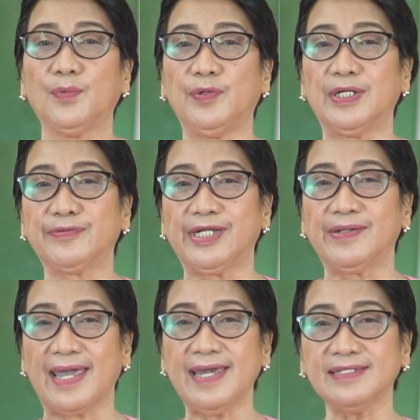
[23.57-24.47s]
We will
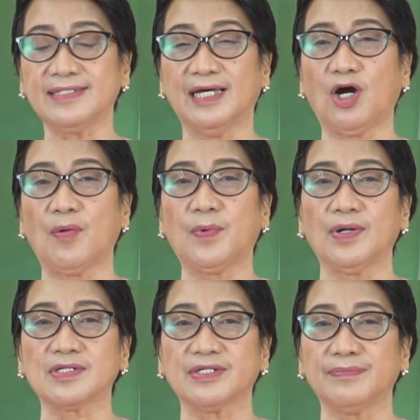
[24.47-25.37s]
relate the law of
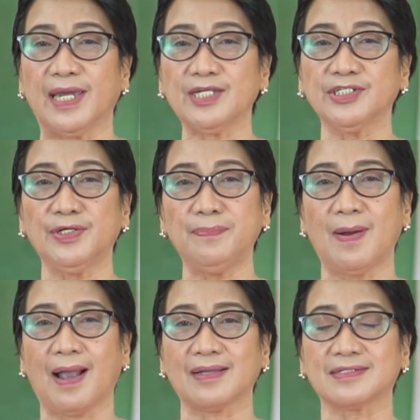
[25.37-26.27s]
conservation of
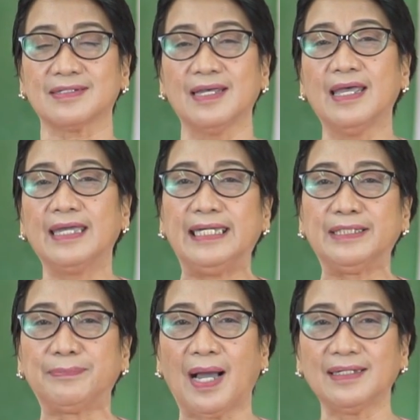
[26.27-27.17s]
mass
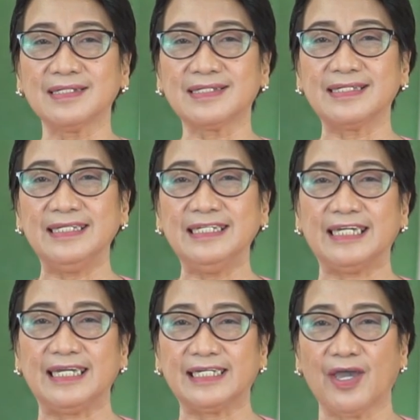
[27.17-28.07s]
in
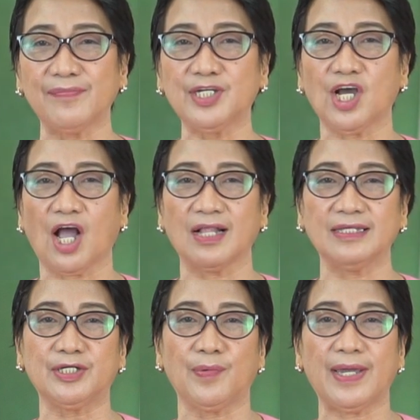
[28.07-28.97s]
balancing a chemical
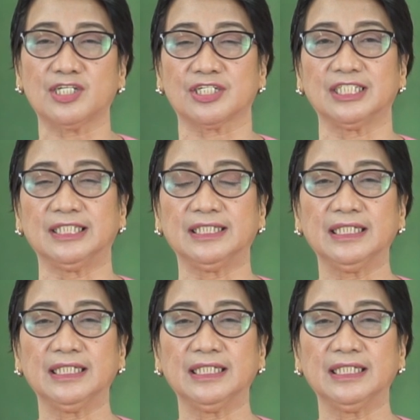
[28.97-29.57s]
equation.